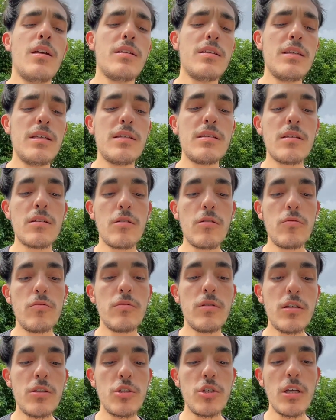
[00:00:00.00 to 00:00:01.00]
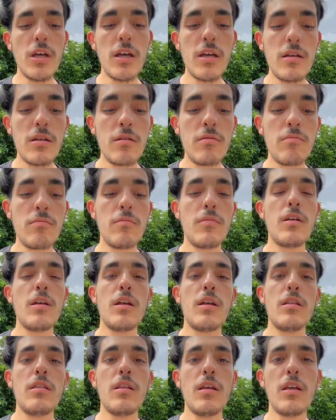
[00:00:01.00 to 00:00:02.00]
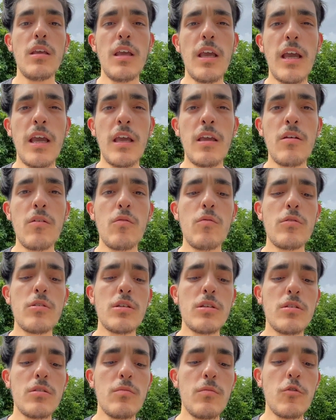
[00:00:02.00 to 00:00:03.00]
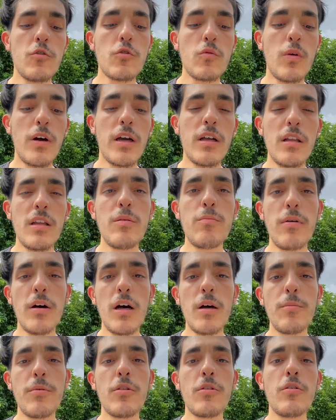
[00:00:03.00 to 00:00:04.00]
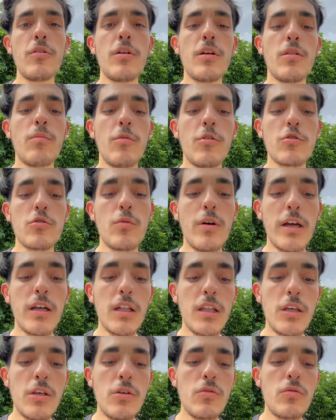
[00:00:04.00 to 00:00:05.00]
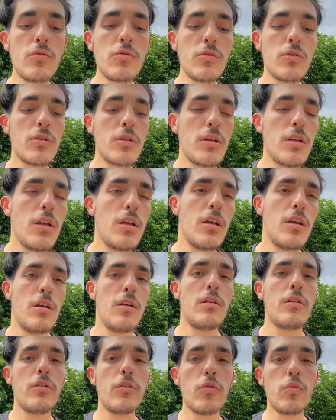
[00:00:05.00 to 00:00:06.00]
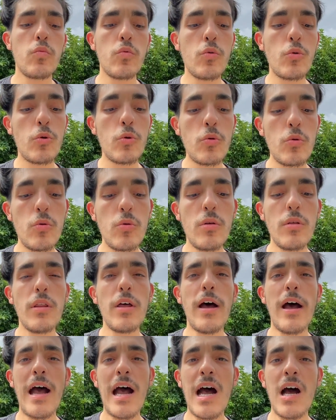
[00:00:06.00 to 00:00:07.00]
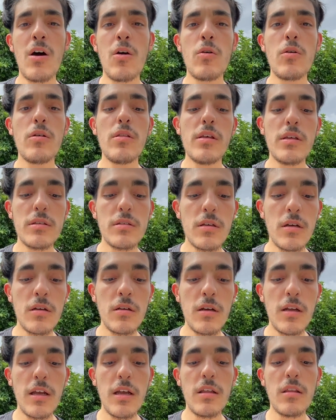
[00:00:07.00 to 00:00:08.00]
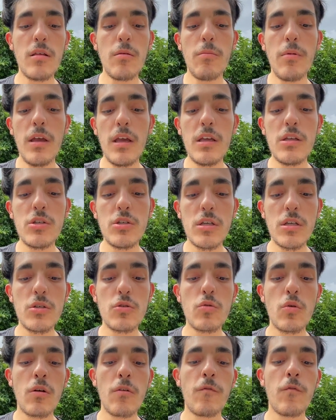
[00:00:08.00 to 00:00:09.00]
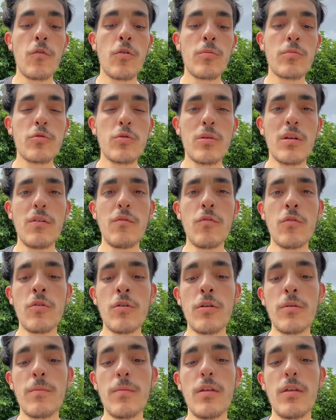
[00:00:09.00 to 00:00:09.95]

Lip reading: These include the Chen, the Yang, which is the most widely popular and most widely used, the Wu, the Hao, the Sun, and the Beijing short form 24.